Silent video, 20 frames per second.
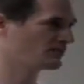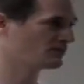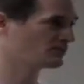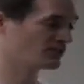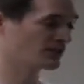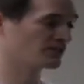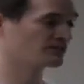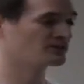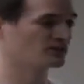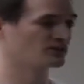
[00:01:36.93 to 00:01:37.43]

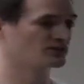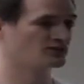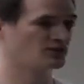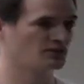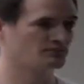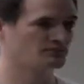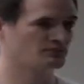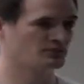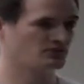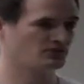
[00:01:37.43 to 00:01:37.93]
save yourself
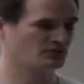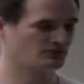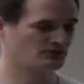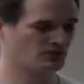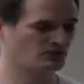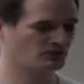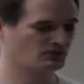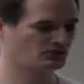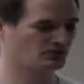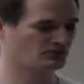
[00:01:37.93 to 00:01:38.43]
time and just
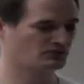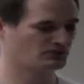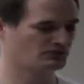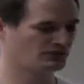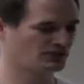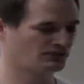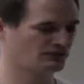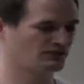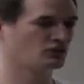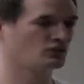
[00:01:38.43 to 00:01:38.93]
focus on the
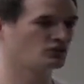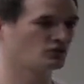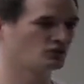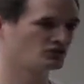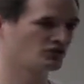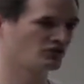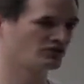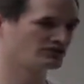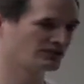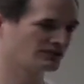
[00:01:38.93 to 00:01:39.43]
kind of the good
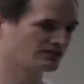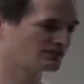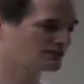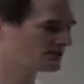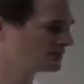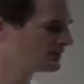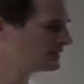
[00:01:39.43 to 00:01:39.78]
content